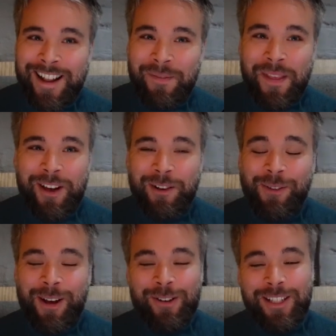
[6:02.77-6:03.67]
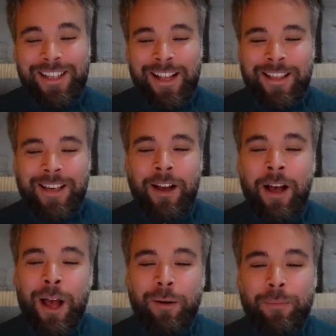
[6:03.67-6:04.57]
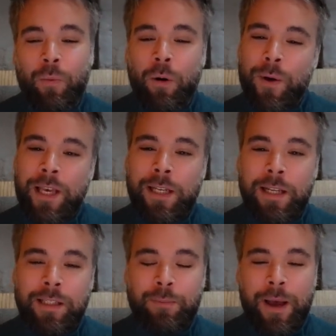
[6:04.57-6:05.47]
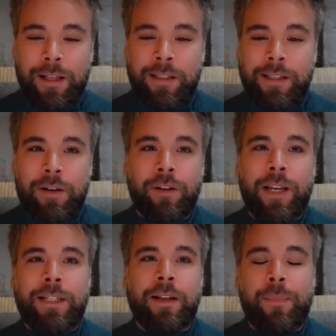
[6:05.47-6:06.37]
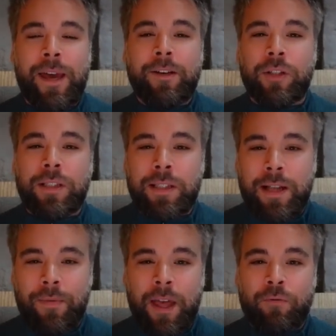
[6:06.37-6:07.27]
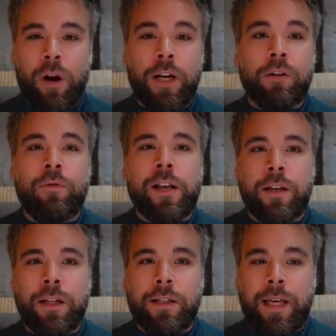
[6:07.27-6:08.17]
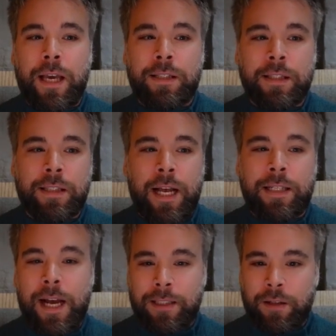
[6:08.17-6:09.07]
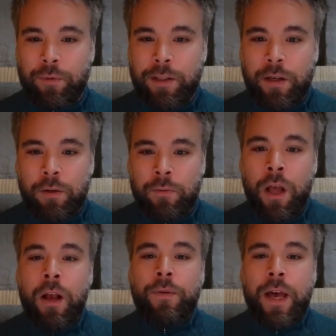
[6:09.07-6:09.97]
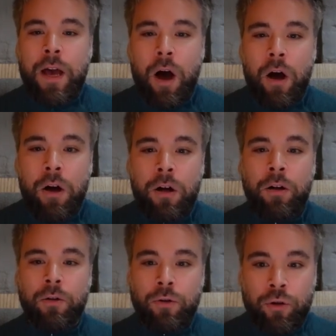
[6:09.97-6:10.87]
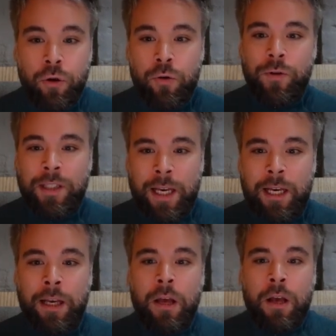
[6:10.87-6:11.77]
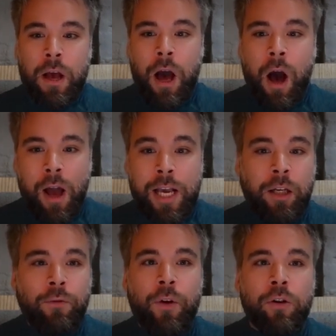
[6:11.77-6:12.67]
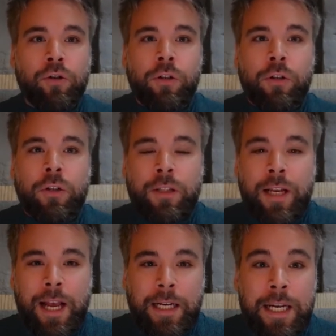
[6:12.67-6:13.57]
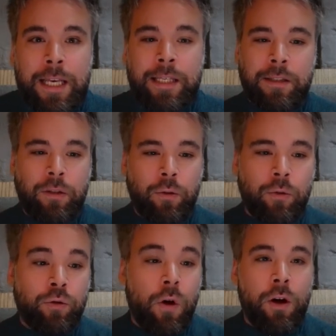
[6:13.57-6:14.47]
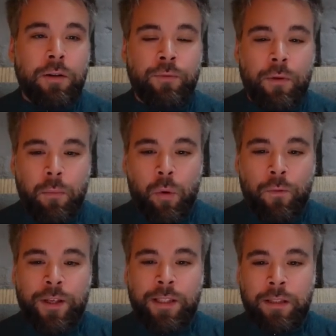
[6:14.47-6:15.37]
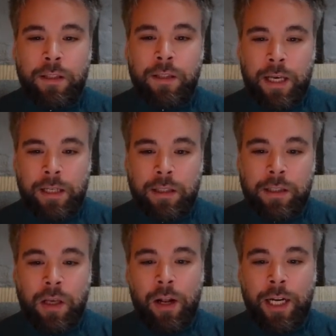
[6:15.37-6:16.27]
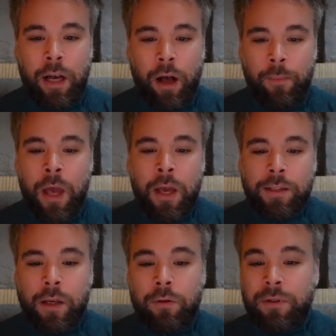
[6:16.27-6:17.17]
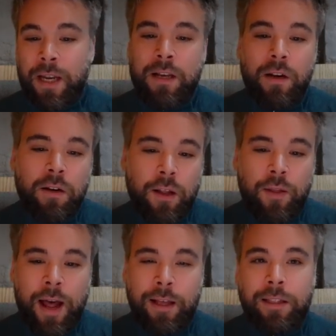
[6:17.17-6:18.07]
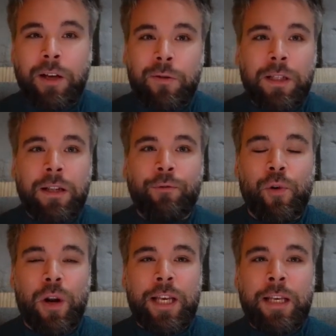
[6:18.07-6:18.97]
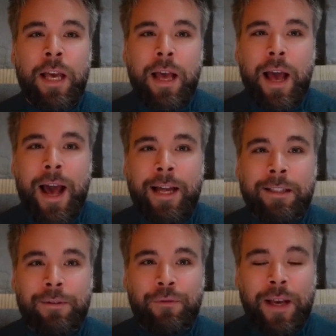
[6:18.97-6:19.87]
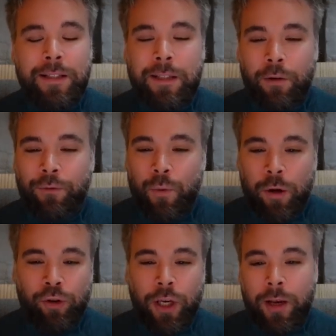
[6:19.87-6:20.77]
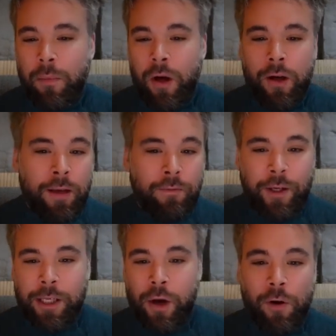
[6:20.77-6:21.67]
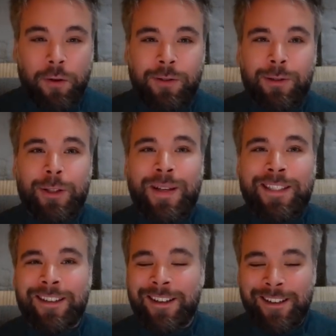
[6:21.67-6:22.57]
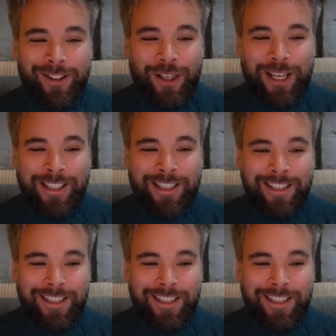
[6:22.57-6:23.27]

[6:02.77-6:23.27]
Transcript: have their conversion data, but what we can expect to see on leading pages is that they're running regular tests. And as a result, they are using high conversion techniques to drive more visitors into signing up. So take a look at that. It's totally free. And thanks a lot for watching my video roast on Twitter. Cheers.